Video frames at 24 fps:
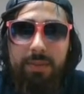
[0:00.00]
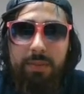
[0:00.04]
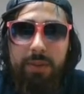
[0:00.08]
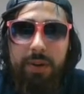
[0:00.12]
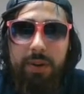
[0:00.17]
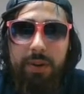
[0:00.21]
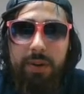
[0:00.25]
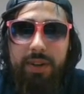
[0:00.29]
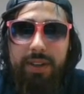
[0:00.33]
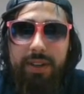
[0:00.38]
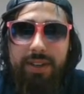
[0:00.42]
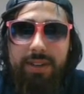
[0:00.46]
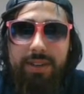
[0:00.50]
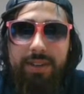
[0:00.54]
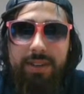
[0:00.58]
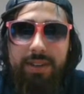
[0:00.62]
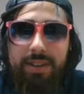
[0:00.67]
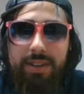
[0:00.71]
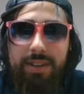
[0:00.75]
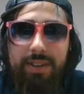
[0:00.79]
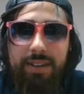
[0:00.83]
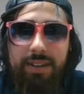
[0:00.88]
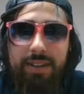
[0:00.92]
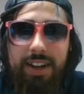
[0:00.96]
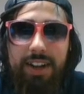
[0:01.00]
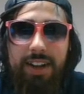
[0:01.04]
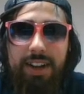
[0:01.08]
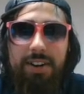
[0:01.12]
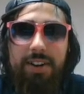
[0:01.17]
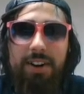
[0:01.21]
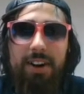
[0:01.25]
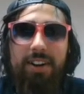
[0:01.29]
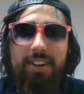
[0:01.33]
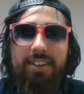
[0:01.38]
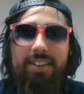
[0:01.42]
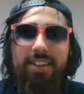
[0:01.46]
I don't
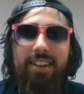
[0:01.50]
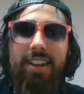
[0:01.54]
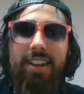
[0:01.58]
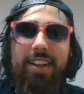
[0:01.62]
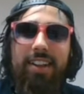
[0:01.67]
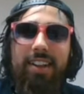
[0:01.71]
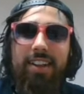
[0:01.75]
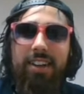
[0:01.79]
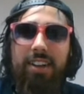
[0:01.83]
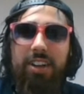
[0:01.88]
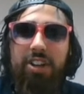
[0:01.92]
know how to that.